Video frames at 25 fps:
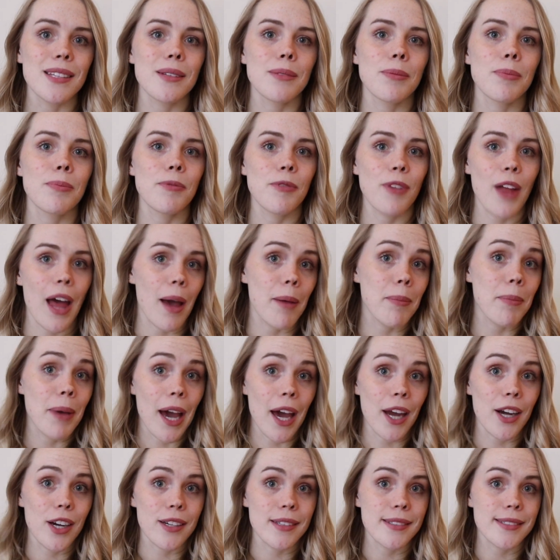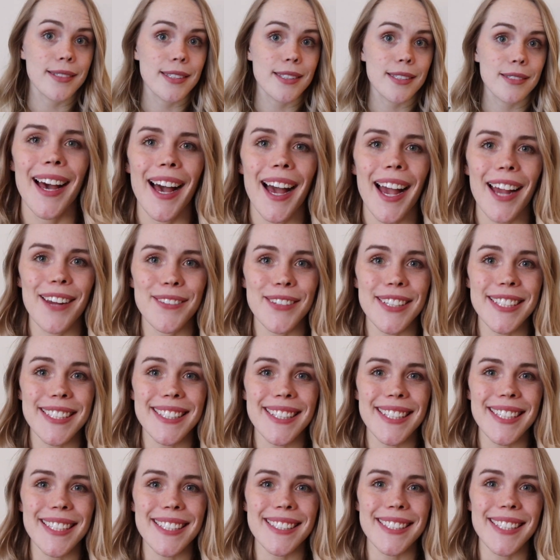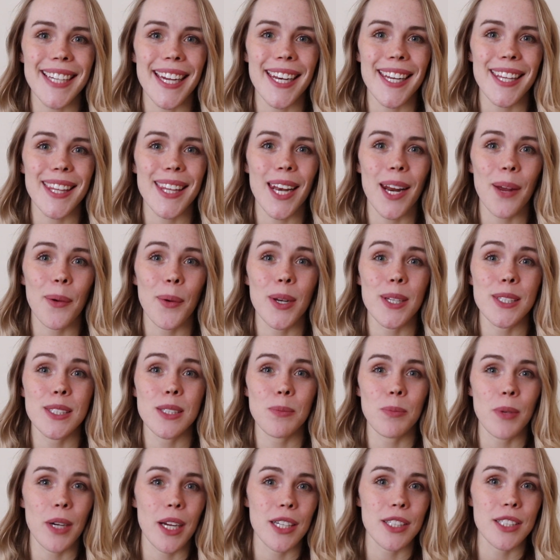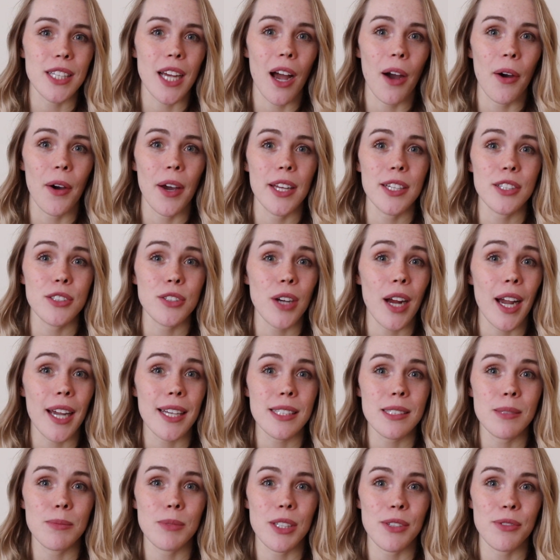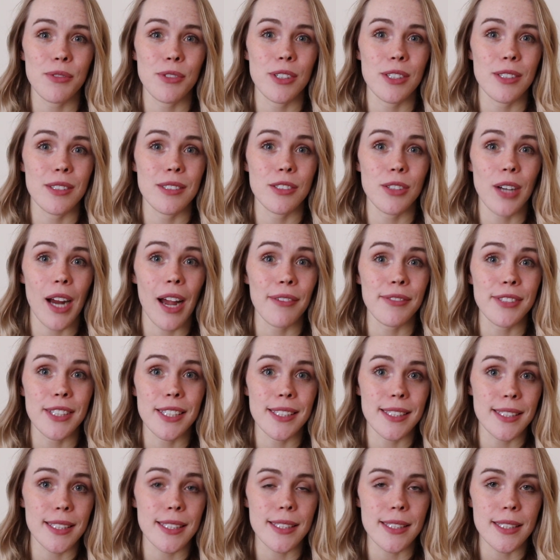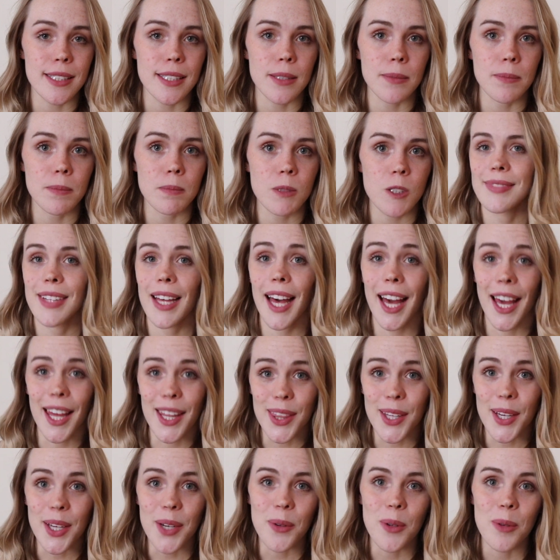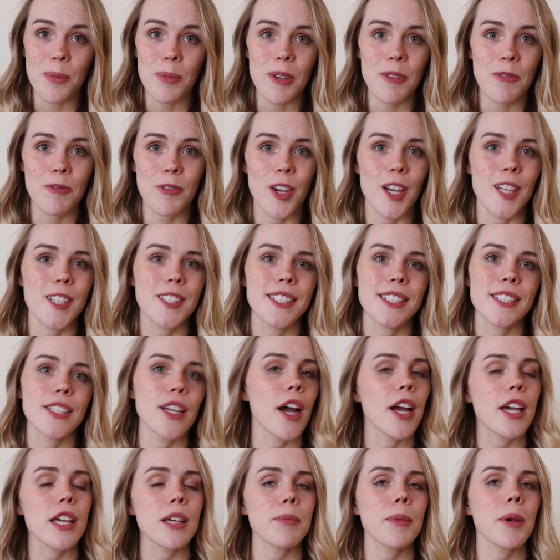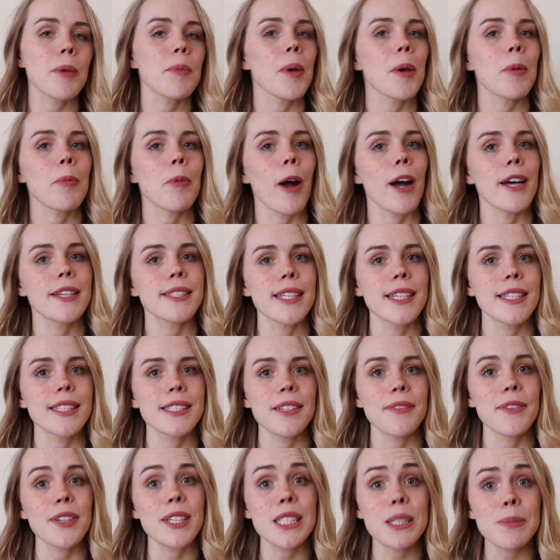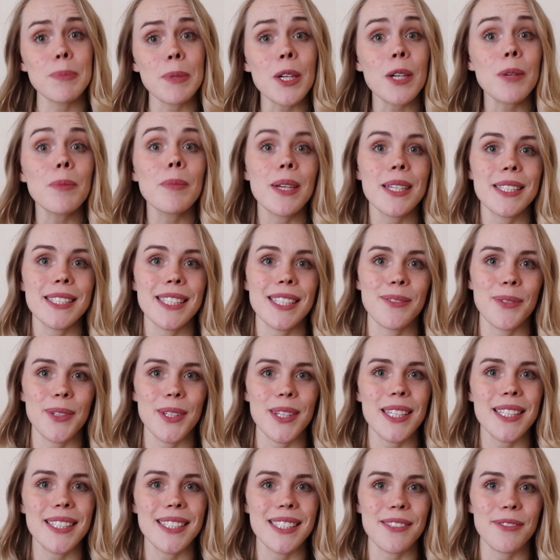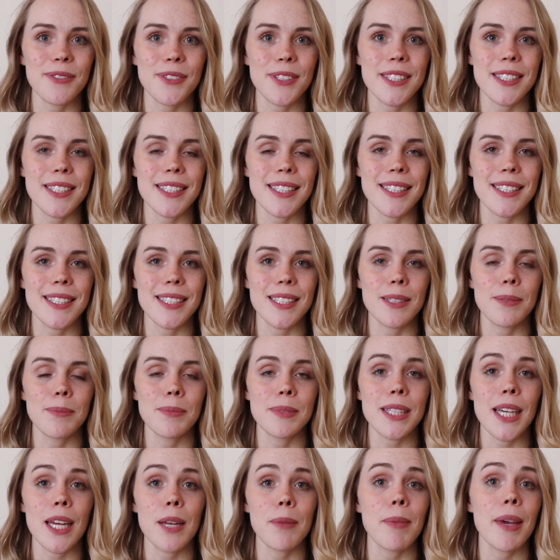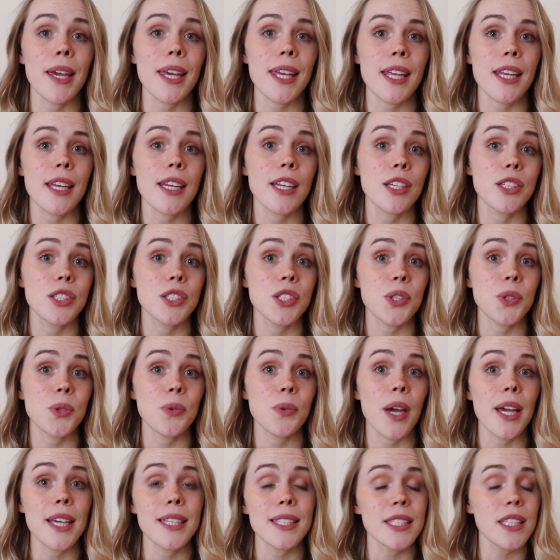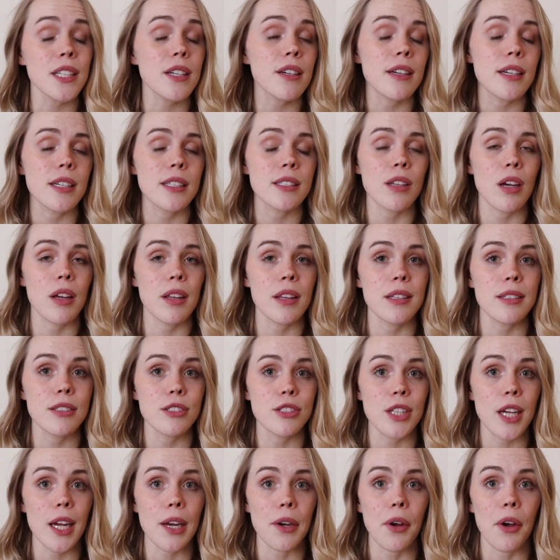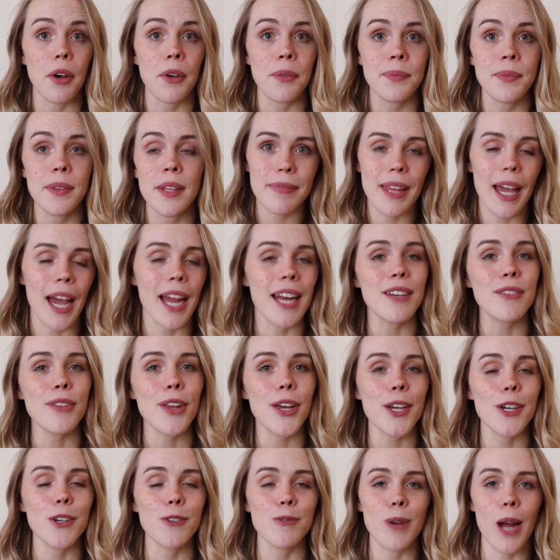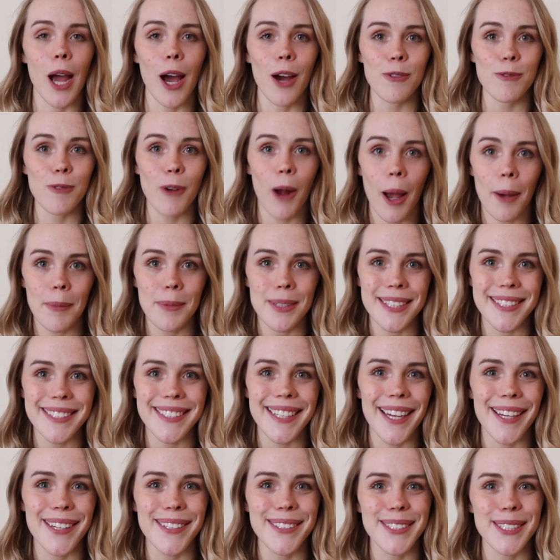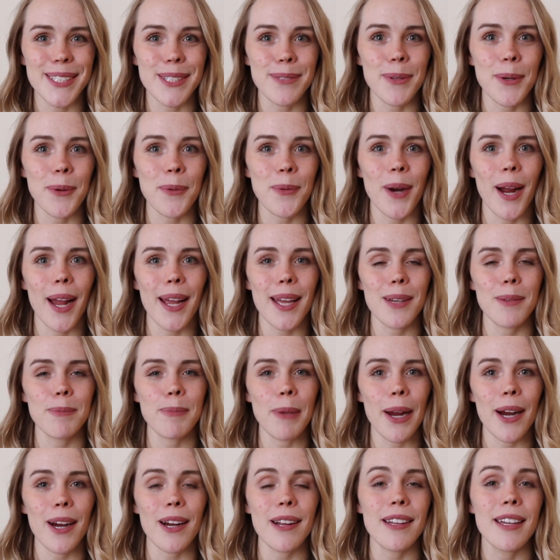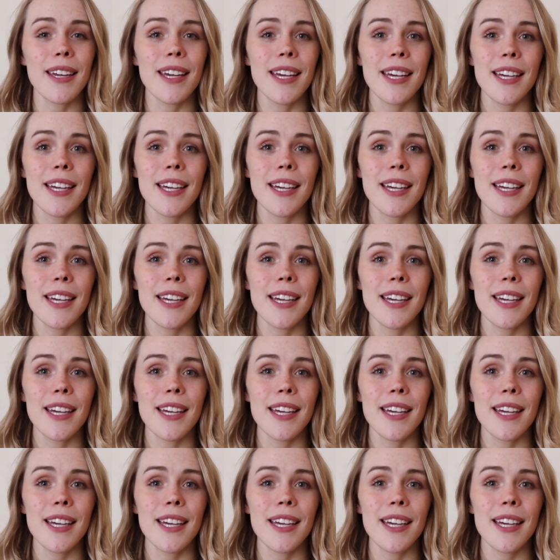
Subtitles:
the flat patterns. I recently decided that I wanted to branch out and try some different drafting systems. I thought it would be fun to document my process of experimenting with these different systems and make it into a series on this channel. Kind of like a round robin style tournament where I compare